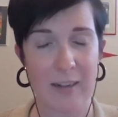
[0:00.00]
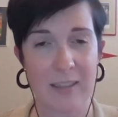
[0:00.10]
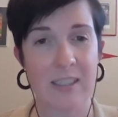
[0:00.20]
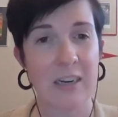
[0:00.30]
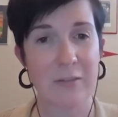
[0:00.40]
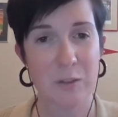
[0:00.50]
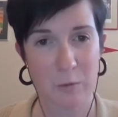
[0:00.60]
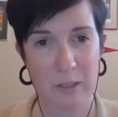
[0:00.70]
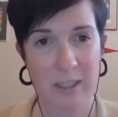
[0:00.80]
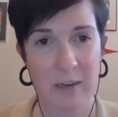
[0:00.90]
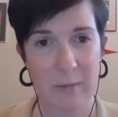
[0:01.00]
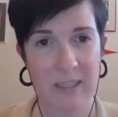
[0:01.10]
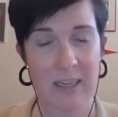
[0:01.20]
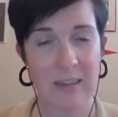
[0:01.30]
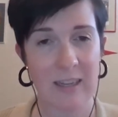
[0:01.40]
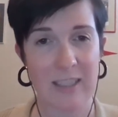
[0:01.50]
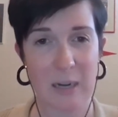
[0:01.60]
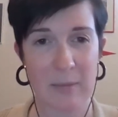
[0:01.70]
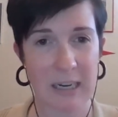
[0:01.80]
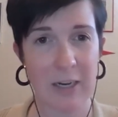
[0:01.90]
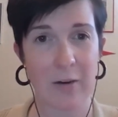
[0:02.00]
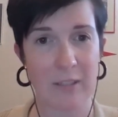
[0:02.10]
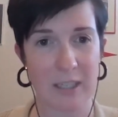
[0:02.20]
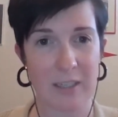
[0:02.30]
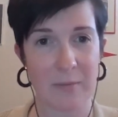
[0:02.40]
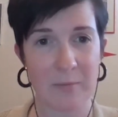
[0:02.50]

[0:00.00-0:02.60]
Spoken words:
Instead of sourcing whiskey like Domenico did,